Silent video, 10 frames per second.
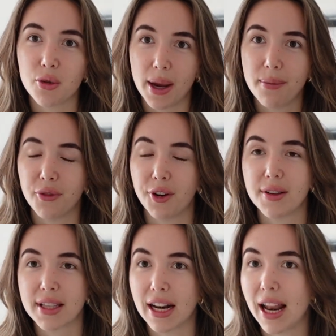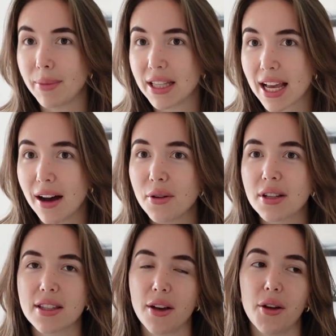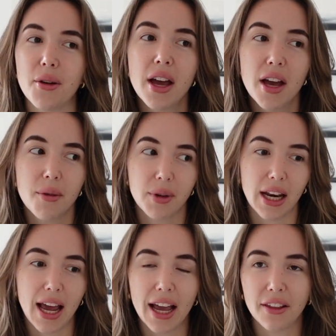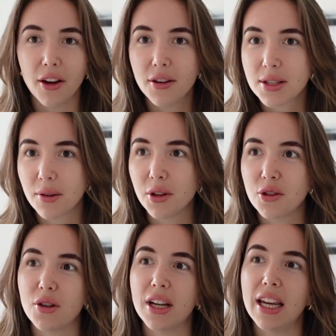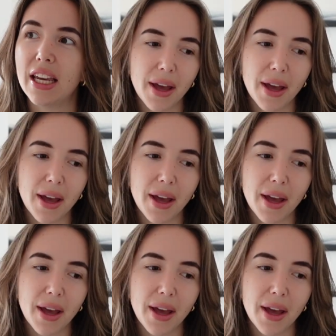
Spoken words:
grapefruits and lemons out, so we're going to hang those on the tree.